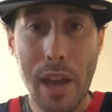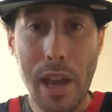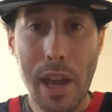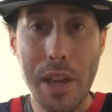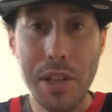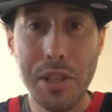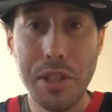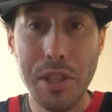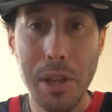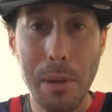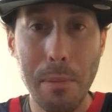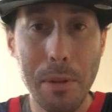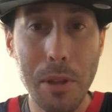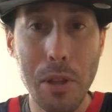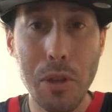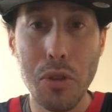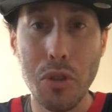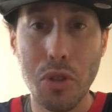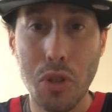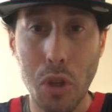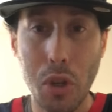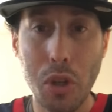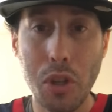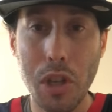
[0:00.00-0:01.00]
is some of
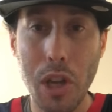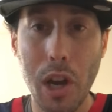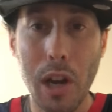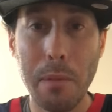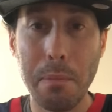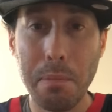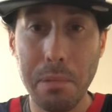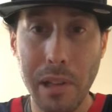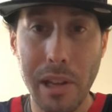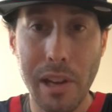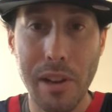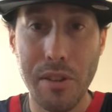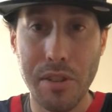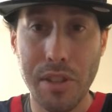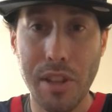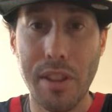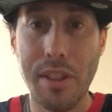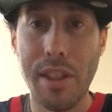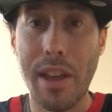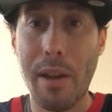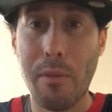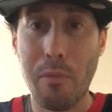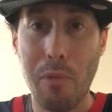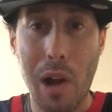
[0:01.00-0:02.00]
those good young players
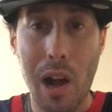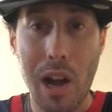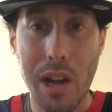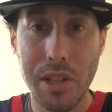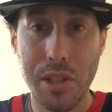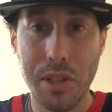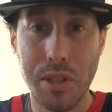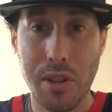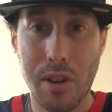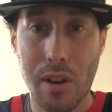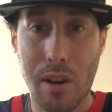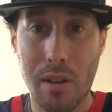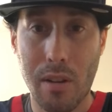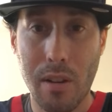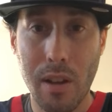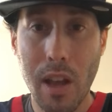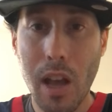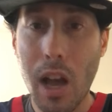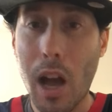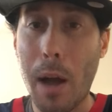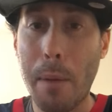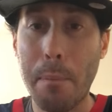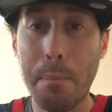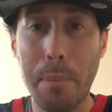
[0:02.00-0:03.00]
on that roster
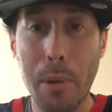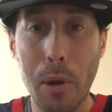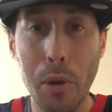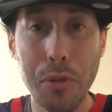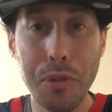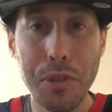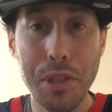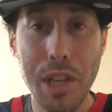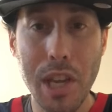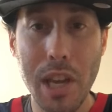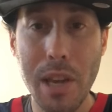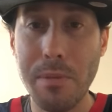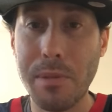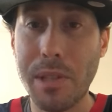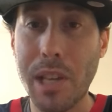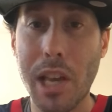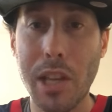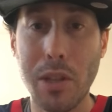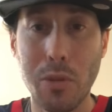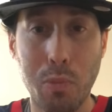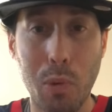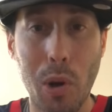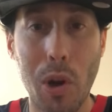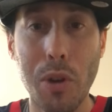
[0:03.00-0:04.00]
on both teams,
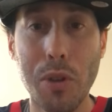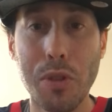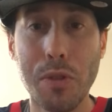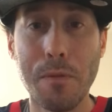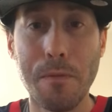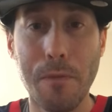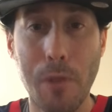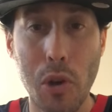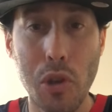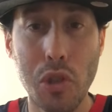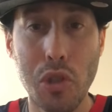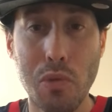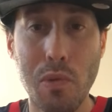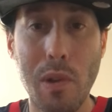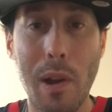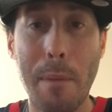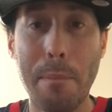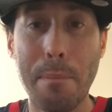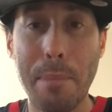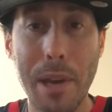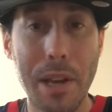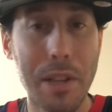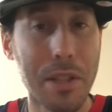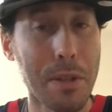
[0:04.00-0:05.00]
as well as
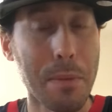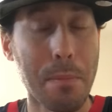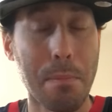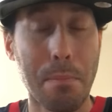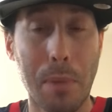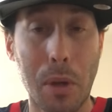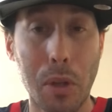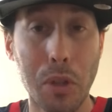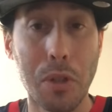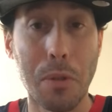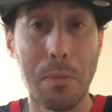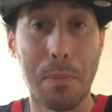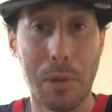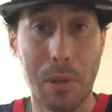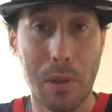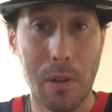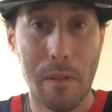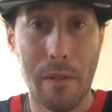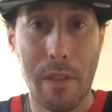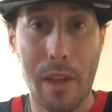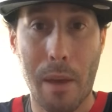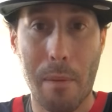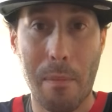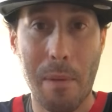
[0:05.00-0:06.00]
first-round picks and multiple
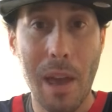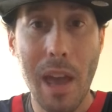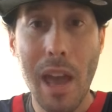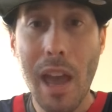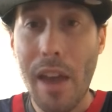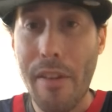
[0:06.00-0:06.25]
of them.